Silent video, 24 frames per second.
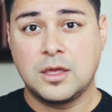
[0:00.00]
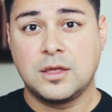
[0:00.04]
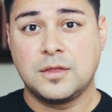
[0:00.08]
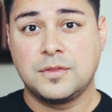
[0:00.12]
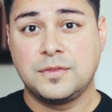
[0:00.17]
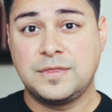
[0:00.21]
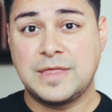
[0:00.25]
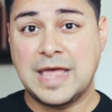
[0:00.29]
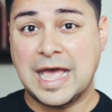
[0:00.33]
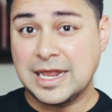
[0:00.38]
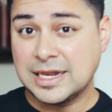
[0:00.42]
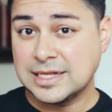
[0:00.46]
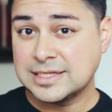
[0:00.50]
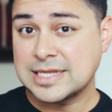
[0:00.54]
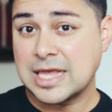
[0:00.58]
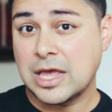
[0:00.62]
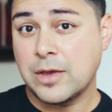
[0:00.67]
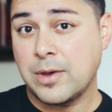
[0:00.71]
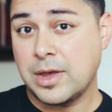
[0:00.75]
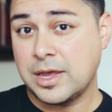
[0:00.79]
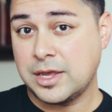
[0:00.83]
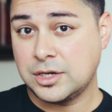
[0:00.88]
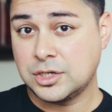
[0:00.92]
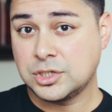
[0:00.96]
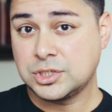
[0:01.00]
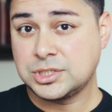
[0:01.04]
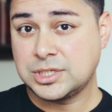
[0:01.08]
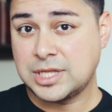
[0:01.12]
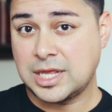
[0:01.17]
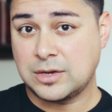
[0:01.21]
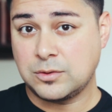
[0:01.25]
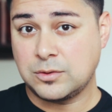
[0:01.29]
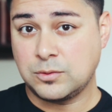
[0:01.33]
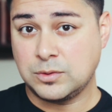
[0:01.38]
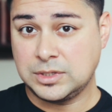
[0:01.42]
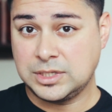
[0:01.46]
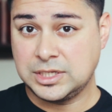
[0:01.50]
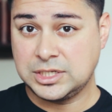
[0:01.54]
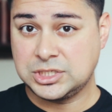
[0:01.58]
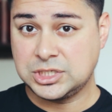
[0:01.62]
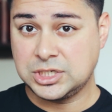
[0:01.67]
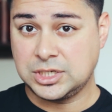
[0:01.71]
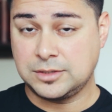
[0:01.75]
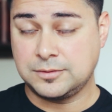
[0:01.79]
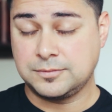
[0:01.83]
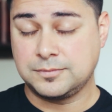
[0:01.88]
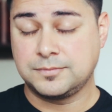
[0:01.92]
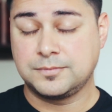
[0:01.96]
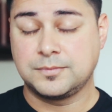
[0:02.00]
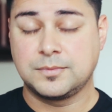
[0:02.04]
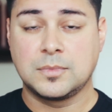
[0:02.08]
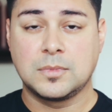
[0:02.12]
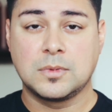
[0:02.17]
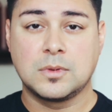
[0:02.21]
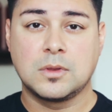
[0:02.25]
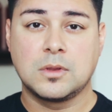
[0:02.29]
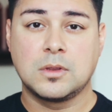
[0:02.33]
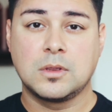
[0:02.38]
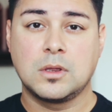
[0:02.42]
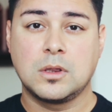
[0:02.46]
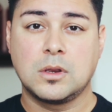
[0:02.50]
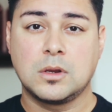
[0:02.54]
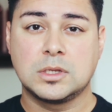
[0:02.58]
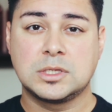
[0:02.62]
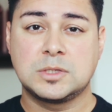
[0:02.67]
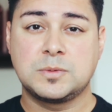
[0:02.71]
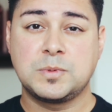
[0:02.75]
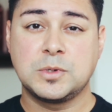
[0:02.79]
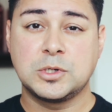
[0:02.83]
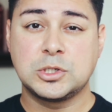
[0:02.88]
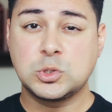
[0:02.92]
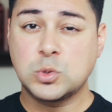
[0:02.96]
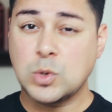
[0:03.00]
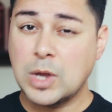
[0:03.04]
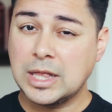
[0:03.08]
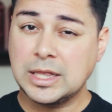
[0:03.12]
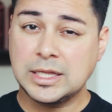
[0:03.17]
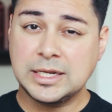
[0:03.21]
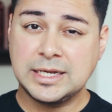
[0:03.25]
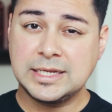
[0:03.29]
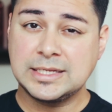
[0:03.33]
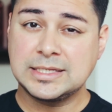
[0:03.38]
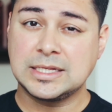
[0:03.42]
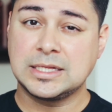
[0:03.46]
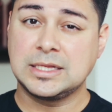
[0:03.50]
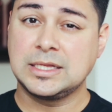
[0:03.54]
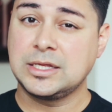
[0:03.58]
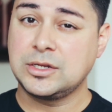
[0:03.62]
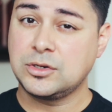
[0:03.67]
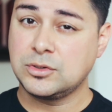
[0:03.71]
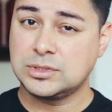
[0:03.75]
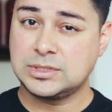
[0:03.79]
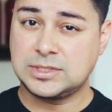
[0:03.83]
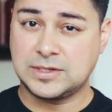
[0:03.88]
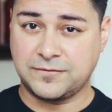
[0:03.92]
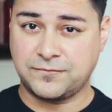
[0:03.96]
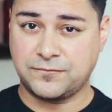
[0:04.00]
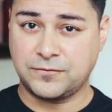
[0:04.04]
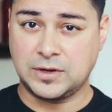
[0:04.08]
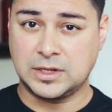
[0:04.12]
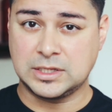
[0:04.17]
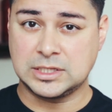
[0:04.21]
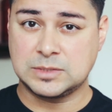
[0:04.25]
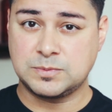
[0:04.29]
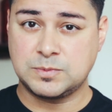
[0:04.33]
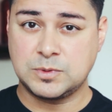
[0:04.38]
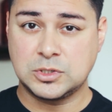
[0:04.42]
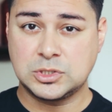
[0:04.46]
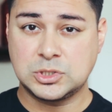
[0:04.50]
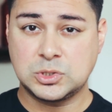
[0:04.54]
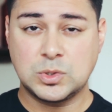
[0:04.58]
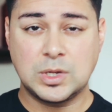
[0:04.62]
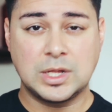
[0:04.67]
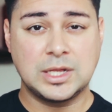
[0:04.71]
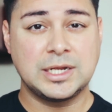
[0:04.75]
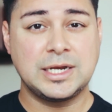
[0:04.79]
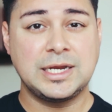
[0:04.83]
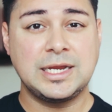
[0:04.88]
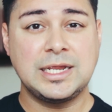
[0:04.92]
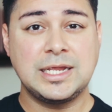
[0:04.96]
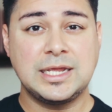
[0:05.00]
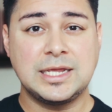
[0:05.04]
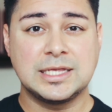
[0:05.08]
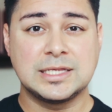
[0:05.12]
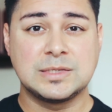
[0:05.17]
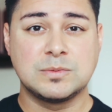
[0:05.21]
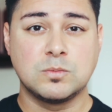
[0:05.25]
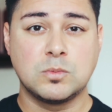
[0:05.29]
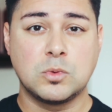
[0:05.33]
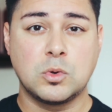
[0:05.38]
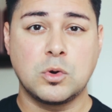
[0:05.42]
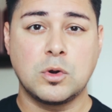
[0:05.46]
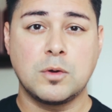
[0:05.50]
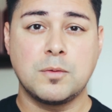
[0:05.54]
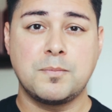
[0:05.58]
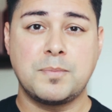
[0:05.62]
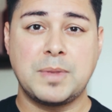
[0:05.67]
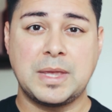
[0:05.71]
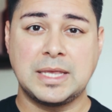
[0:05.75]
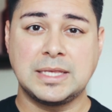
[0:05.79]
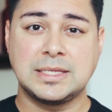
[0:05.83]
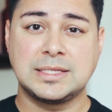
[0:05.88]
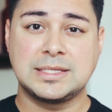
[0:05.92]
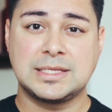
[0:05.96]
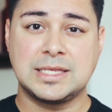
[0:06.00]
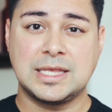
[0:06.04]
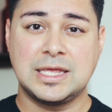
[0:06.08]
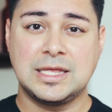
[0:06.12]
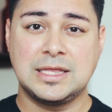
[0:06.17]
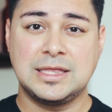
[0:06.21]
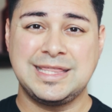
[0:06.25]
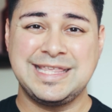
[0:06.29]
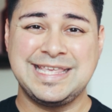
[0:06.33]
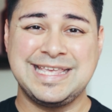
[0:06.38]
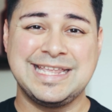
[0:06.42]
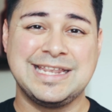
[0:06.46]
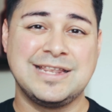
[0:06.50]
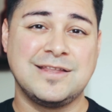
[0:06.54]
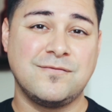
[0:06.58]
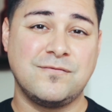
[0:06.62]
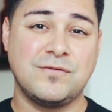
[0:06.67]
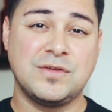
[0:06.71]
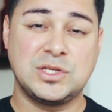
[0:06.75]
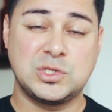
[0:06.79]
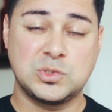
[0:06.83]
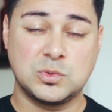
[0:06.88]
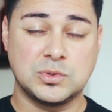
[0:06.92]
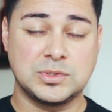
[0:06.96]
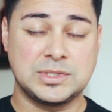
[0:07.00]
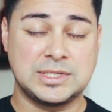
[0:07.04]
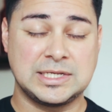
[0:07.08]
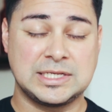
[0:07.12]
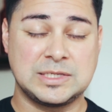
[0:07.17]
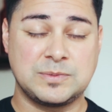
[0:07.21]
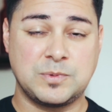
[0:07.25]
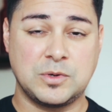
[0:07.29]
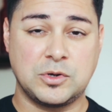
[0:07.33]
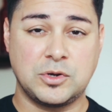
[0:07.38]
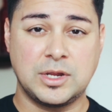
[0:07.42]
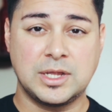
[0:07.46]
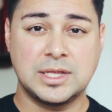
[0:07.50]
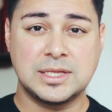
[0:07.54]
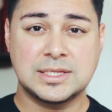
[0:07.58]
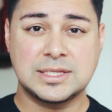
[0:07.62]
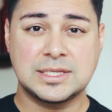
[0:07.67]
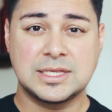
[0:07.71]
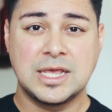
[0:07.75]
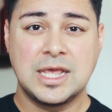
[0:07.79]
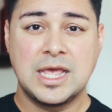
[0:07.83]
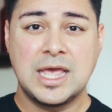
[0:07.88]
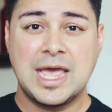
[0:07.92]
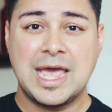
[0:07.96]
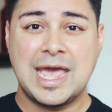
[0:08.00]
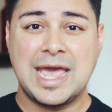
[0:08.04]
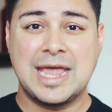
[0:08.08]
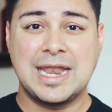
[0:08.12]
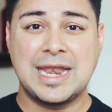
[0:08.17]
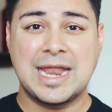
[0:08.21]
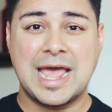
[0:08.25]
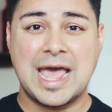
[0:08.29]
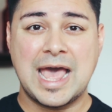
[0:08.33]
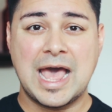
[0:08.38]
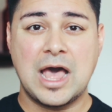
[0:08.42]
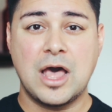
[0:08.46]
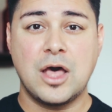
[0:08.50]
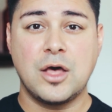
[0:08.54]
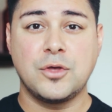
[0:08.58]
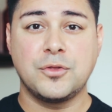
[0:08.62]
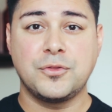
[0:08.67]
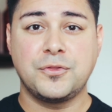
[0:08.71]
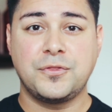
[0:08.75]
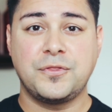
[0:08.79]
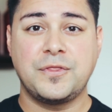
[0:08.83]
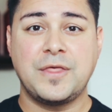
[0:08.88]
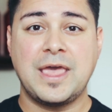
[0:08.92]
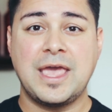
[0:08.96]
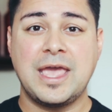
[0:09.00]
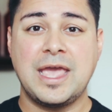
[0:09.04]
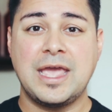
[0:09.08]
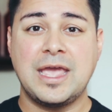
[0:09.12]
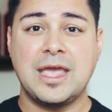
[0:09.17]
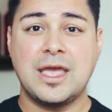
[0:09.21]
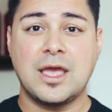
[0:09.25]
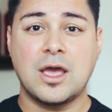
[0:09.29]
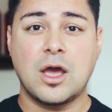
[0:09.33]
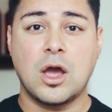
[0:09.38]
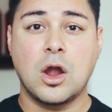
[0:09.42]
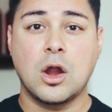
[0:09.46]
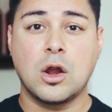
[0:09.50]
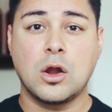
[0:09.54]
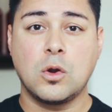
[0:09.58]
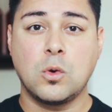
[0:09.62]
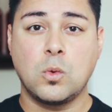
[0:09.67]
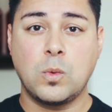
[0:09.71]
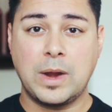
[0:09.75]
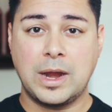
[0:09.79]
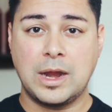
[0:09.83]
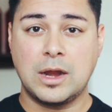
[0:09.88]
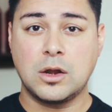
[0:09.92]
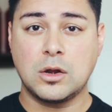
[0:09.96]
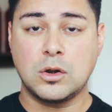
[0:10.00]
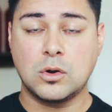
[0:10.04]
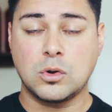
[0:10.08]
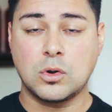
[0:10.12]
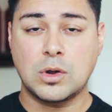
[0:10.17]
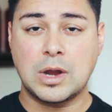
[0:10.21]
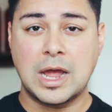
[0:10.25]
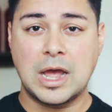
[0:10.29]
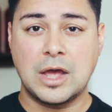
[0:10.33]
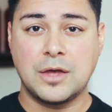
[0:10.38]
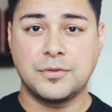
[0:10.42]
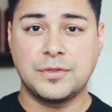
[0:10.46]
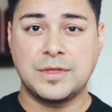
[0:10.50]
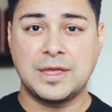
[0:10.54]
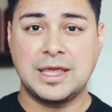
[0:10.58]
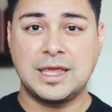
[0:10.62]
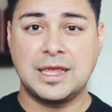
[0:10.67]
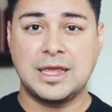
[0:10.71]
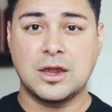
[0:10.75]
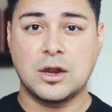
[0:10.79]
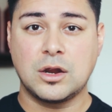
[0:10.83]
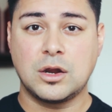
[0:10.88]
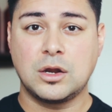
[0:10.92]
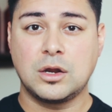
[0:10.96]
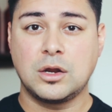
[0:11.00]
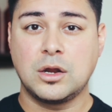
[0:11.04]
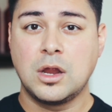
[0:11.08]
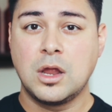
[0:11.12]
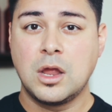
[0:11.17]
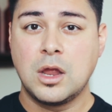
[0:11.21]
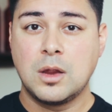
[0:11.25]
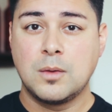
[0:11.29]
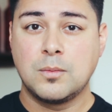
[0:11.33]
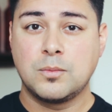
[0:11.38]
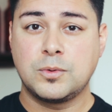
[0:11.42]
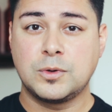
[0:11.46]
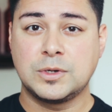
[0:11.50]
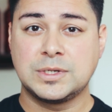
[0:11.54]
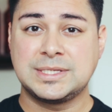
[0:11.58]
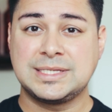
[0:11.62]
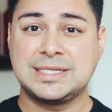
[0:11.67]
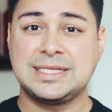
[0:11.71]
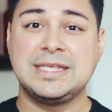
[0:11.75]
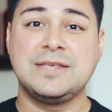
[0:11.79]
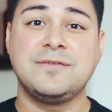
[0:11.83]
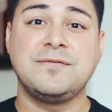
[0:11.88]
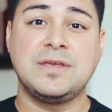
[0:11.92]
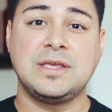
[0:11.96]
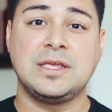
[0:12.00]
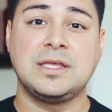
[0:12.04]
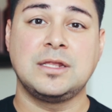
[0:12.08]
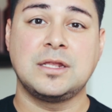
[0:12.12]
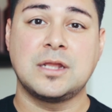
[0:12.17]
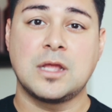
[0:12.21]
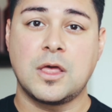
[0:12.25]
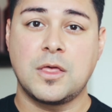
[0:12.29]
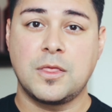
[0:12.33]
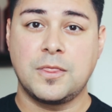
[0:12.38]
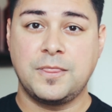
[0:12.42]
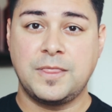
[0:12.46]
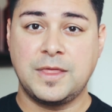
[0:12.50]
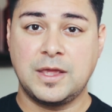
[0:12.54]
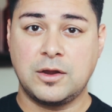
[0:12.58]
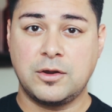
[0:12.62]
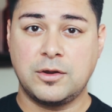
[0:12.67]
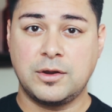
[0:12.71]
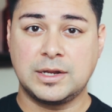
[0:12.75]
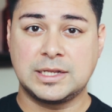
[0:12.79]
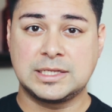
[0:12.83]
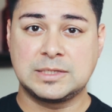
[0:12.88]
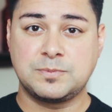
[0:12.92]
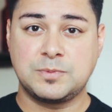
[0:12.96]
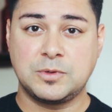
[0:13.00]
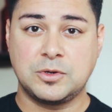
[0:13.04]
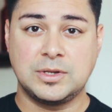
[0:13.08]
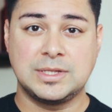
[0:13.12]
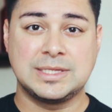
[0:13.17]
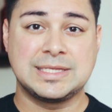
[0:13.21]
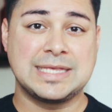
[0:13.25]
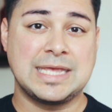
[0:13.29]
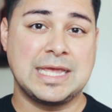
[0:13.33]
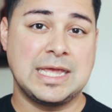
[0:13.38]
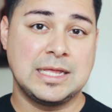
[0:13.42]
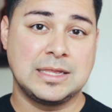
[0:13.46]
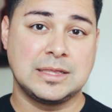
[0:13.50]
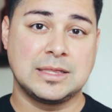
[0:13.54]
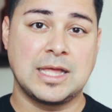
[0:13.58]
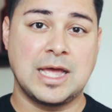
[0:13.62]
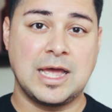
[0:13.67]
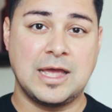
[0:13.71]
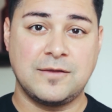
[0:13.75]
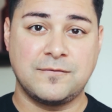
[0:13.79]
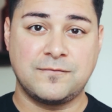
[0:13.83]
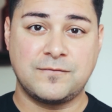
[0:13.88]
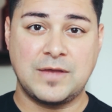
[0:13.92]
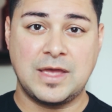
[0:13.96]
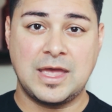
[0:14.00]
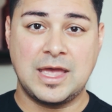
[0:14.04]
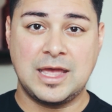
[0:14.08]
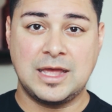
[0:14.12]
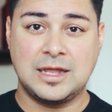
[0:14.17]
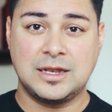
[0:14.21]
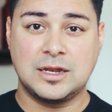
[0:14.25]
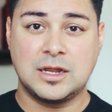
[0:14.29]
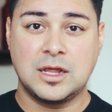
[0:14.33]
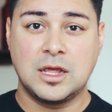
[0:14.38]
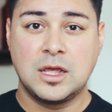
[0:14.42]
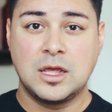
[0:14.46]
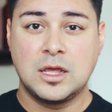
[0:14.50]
That is how I understand religion. Spirituality is a little different. Spirituality is more based in the individual's experience and how they are aware or how they are perceiving their experience in life and